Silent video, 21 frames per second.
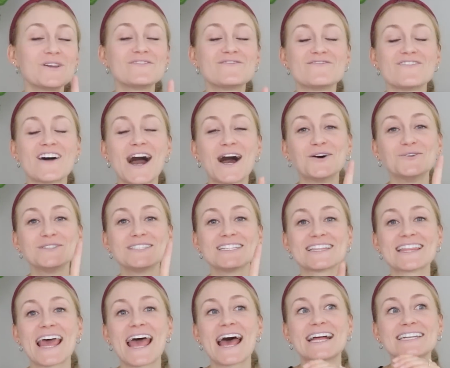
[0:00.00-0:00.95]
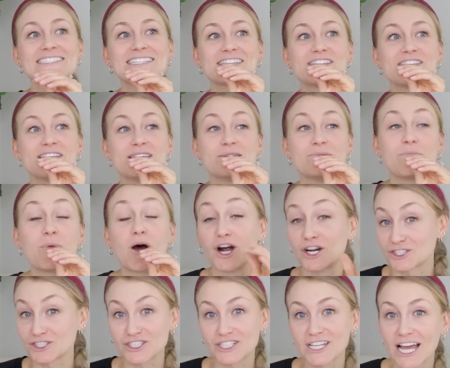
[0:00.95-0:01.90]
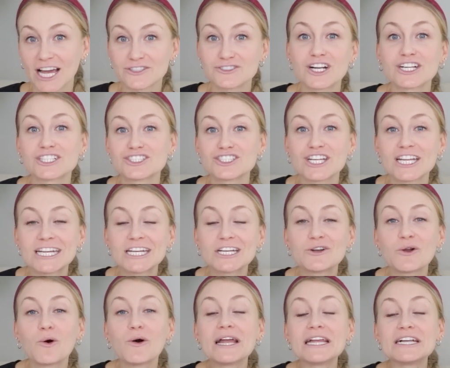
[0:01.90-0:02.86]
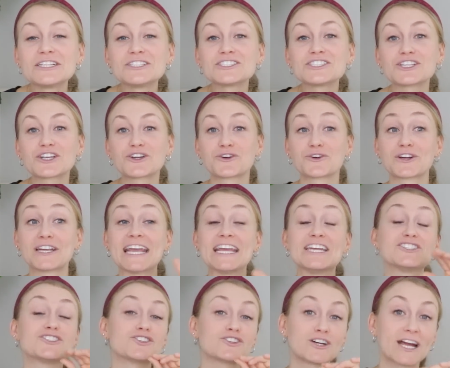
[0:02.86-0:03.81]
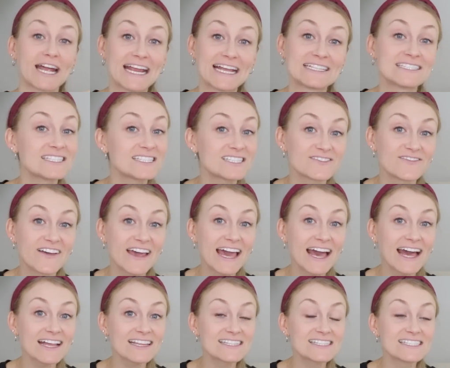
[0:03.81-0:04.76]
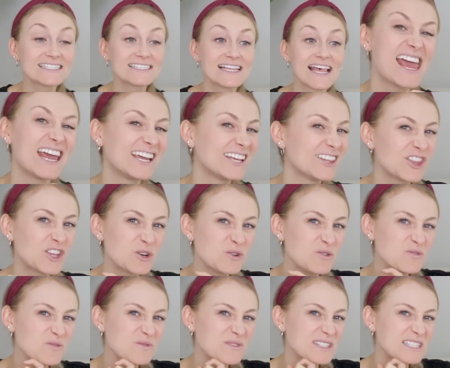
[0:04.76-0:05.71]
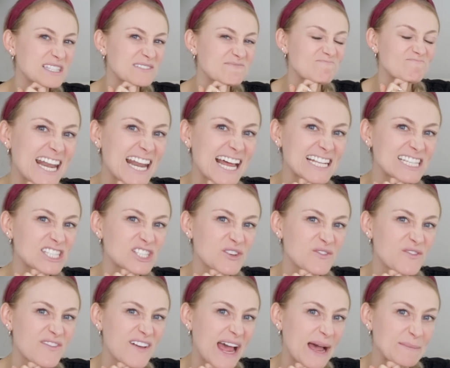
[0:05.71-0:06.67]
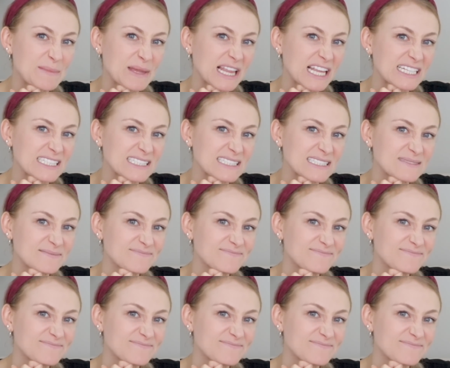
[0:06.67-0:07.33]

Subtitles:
we found that the partially hydrogenated oils create trans fats, and those not so fabulous.